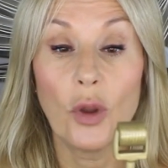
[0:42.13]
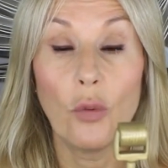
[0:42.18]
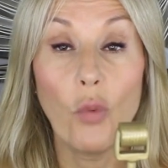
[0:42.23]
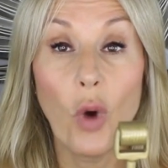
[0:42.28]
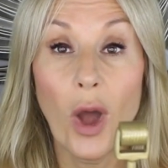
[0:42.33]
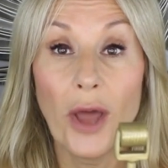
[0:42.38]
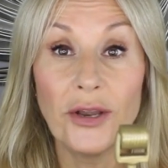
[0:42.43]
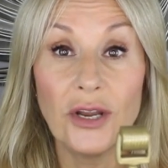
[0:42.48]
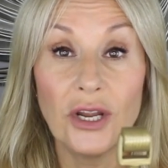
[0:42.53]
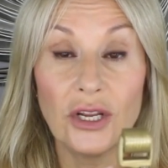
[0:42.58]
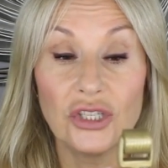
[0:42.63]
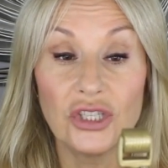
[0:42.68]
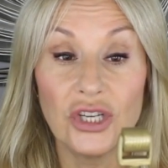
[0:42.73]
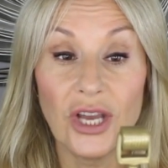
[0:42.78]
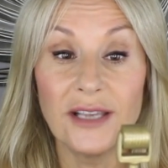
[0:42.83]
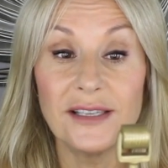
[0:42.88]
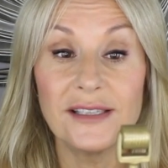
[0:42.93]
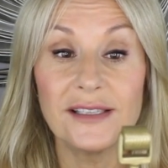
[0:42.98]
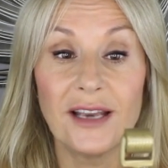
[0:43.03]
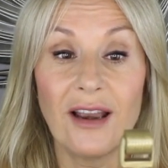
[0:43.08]
one
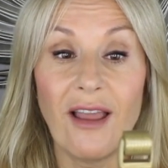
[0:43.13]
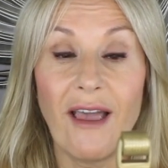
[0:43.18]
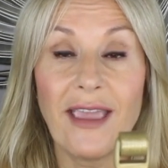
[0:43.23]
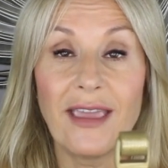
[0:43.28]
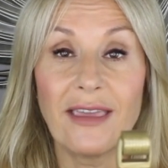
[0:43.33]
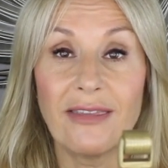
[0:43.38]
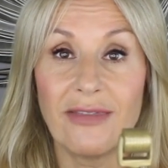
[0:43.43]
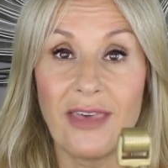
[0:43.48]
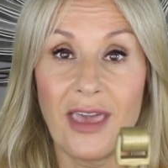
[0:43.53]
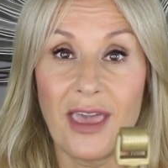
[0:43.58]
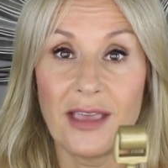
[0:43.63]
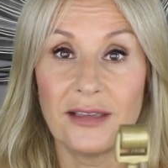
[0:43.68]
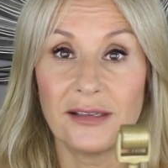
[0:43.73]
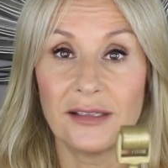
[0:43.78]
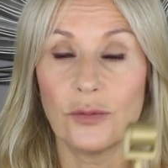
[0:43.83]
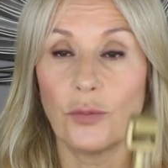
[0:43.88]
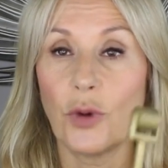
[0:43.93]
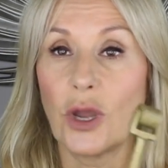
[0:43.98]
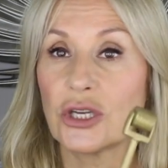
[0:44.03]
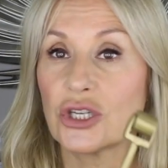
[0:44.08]
just like
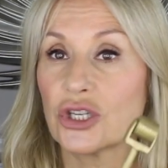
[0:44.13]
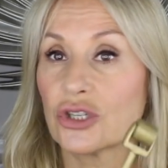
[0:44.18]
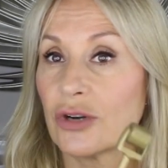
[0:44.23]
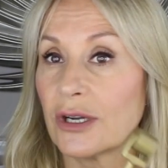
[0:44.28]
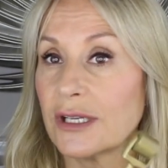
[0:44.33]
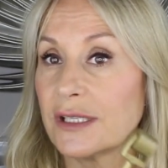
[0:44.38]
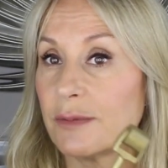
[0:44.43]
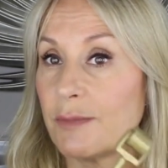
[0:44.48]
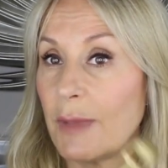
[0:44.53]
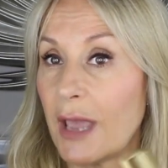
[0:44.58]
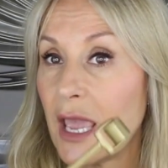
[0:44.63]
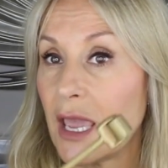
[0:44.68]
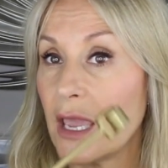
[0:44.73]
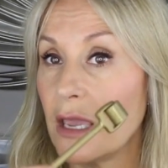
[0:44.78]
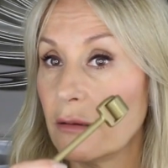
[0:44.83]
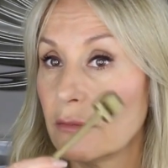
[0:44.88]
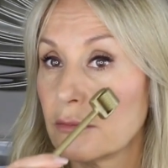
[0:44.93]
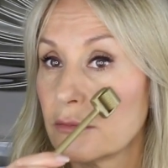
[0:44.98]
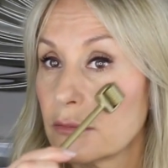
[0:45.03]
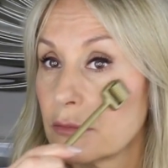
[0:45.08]
this, which, trust
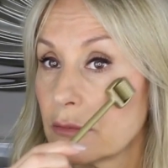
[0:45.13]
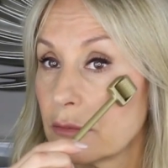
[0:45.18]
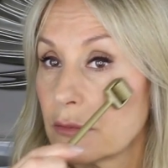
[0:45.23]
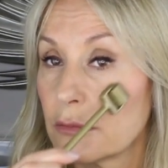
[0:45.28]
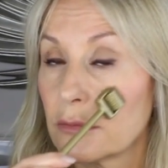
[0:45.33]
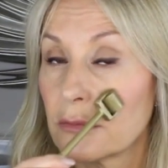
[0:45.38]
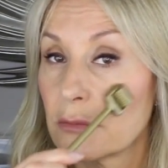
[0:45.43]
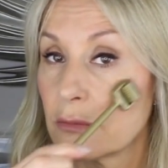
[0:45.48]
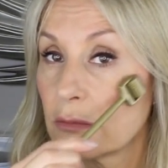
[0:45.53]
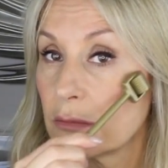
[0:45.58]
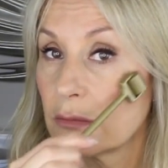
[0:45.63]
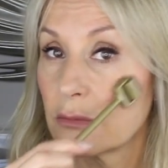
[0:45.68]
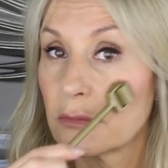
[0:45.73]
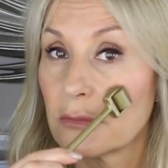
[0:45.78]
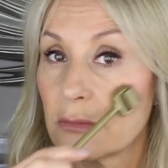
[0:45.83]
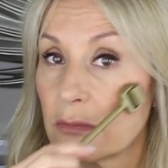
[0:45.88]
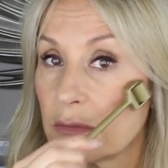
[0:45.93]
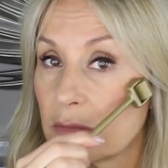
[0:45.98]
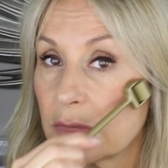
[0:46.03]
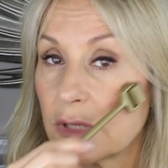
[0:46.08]
me,
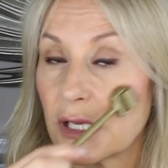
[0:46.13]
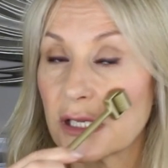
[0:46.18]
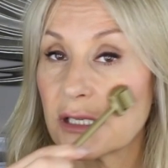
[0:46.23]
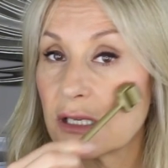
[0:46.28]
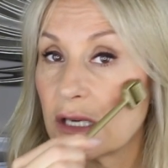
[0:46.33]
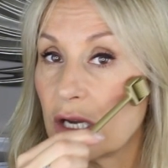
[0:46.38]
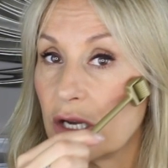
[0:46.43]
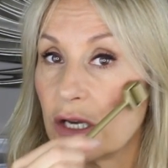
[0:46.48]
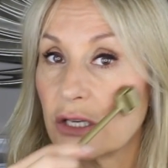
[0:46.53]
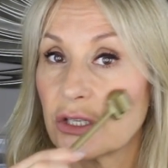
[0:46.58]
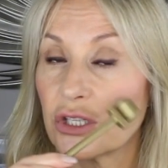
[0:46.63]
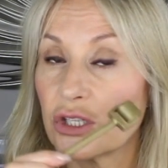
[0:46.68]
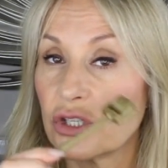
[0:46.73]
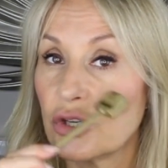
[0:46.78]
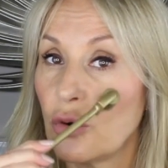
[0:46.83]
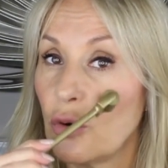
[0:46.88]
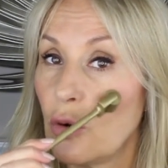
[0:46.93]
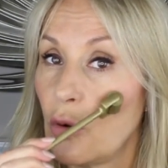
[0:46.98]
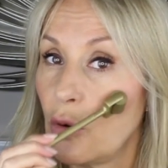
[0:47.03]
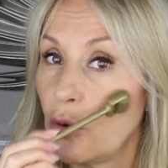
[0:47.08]
doesn't hurt
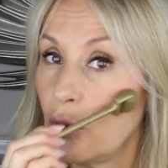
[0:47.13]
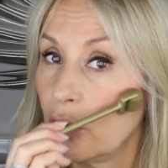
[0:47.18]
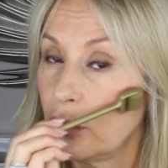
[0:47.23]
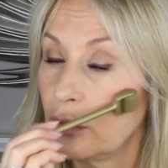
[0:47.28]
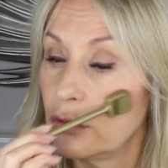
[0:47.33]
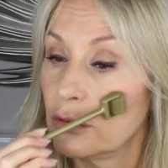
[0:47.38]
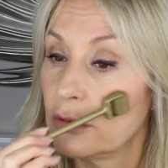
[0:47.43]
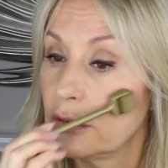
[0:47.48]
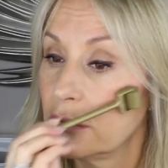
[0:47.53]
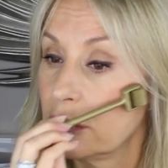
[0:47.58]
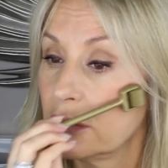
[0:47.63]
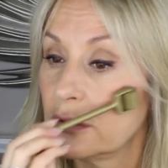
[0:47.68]
at all.